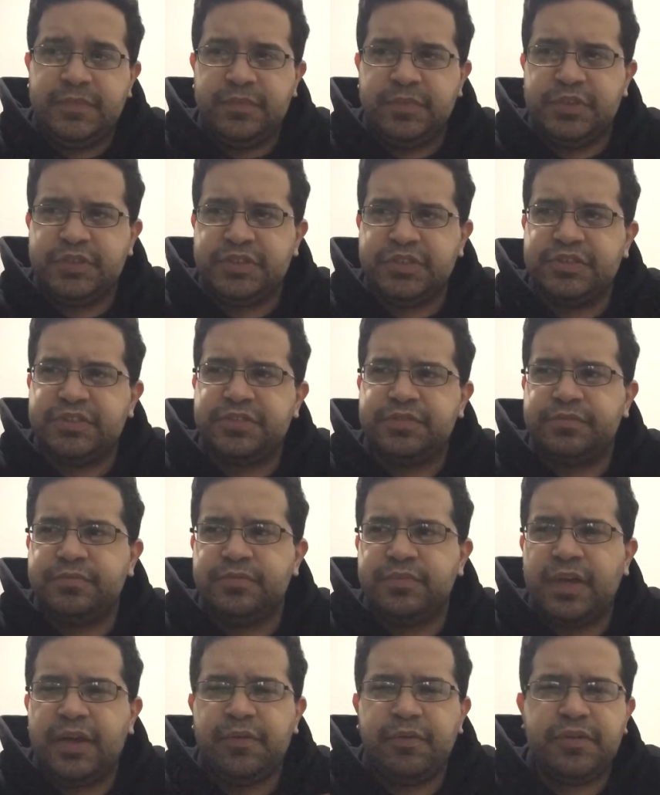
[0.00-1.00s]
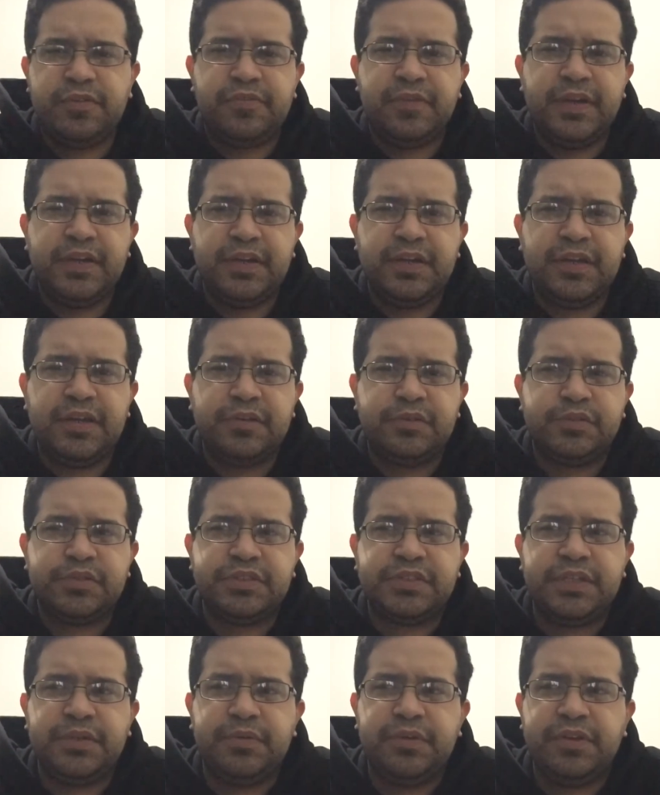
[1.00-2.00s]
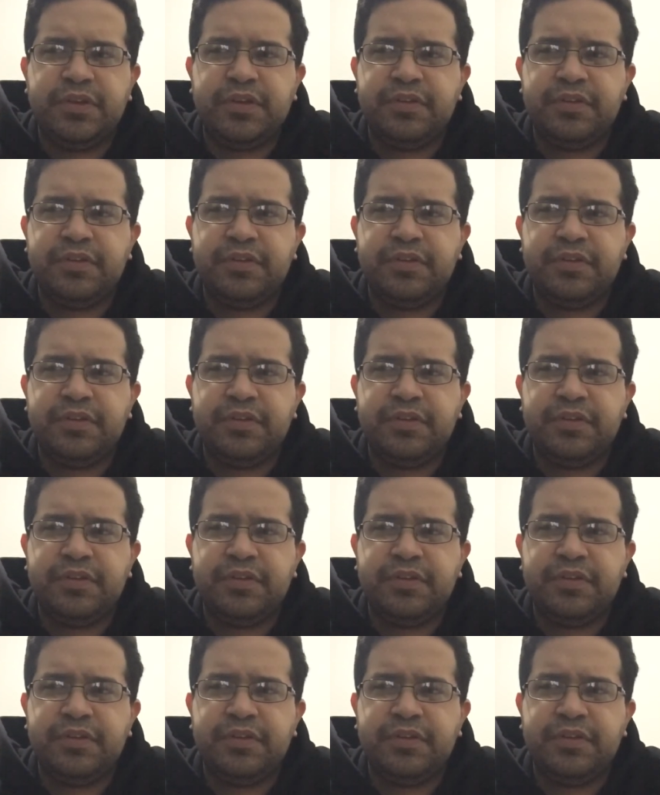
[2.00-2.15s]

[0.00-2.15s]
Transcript: which is, I always find it interesting when you